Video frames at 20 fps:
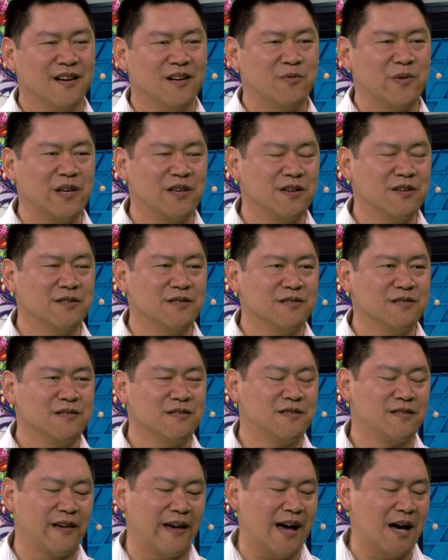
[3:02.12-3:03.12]
We
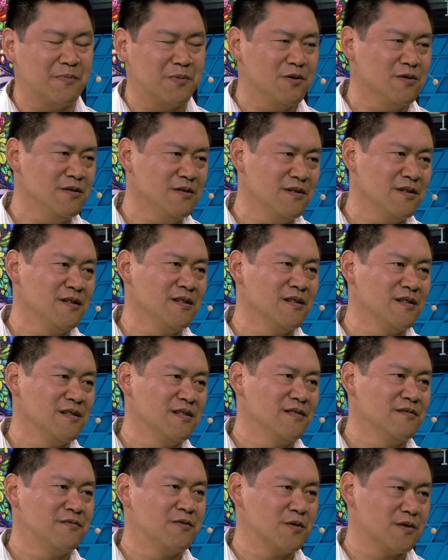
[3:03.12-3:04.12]
use Apple,
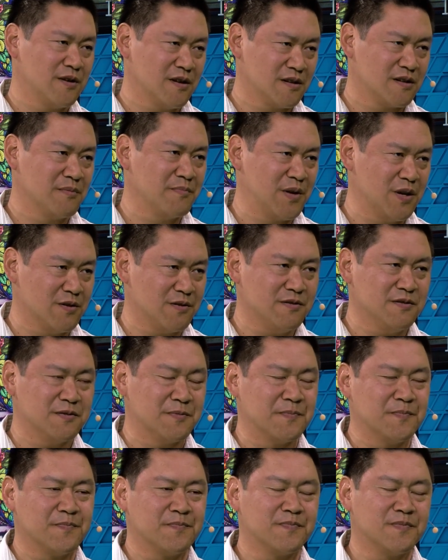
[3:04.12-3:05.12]
for the computers,
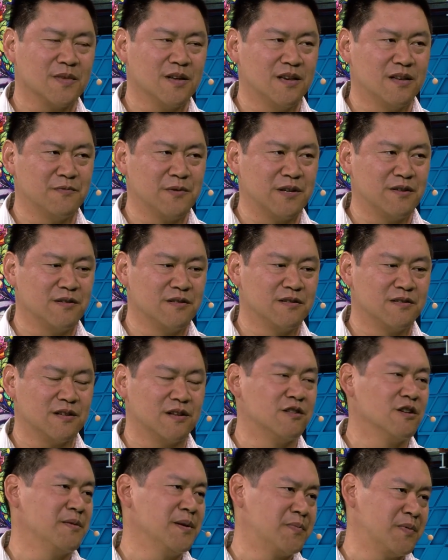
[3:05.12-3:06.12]
uh-huh. and we use
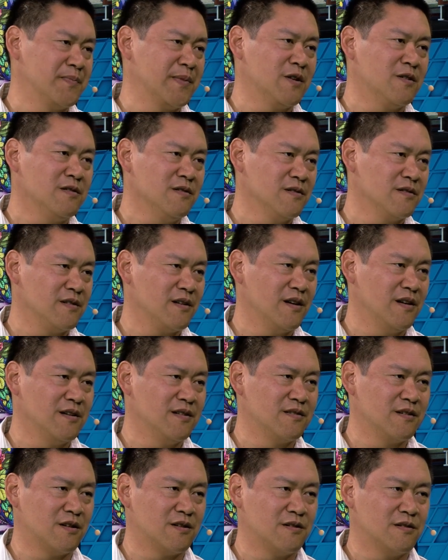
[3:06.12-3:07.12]
Adobe Premiere
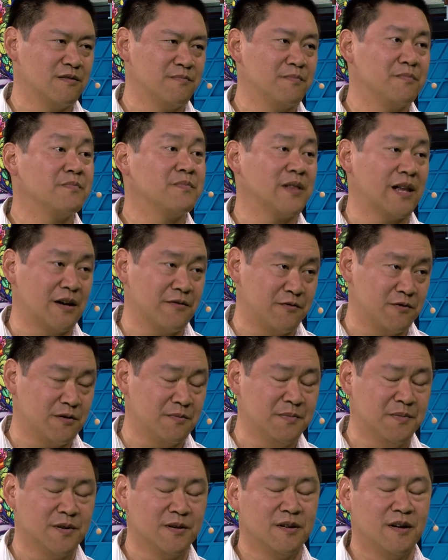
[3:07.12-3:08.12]
as okay, our Premiere.
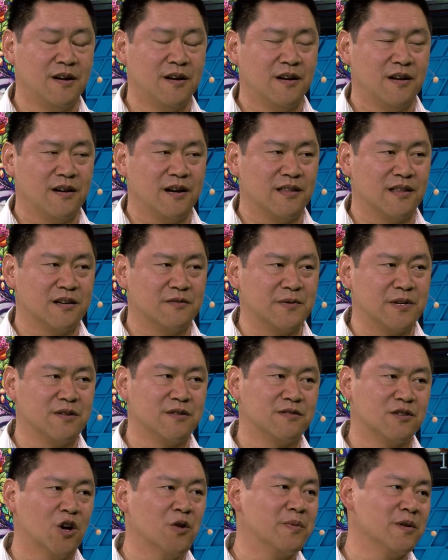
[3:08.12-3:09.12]
platform, uh-huh. and then we
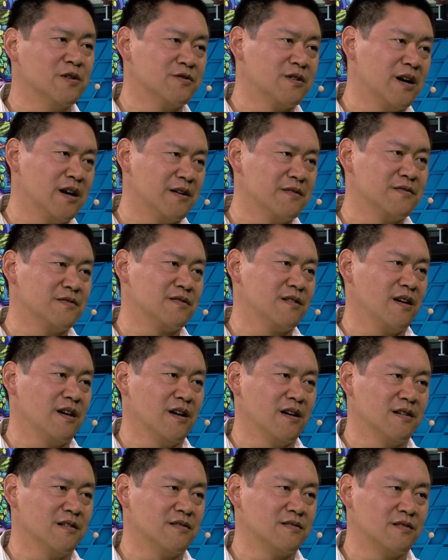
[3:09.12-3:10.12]
use Open Drives
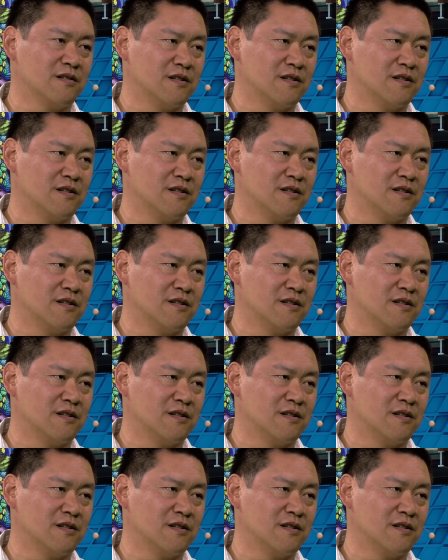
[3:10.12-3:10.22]
as